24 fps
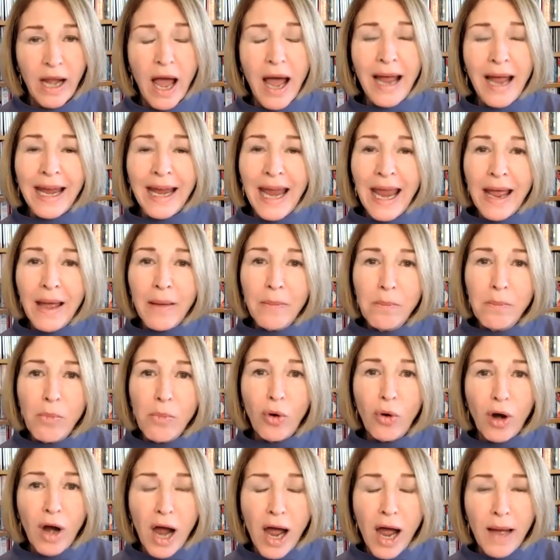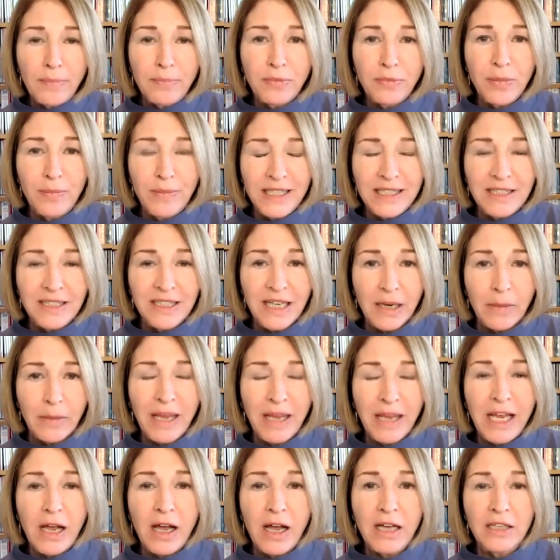I am more optimistic
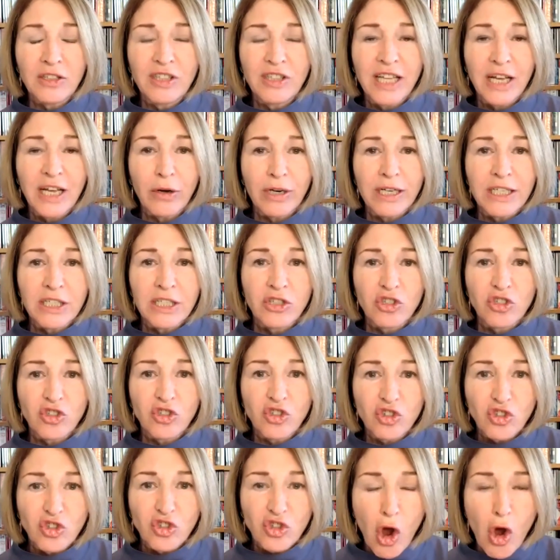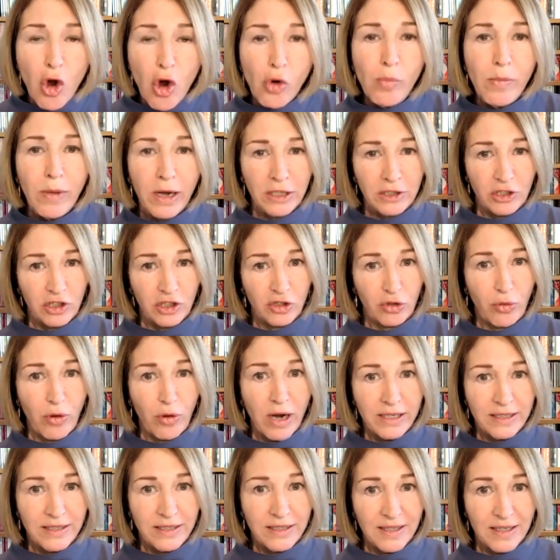because there is so much
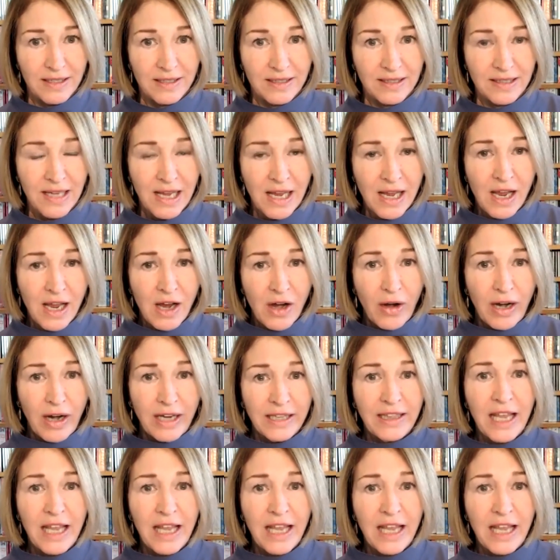crisis, right?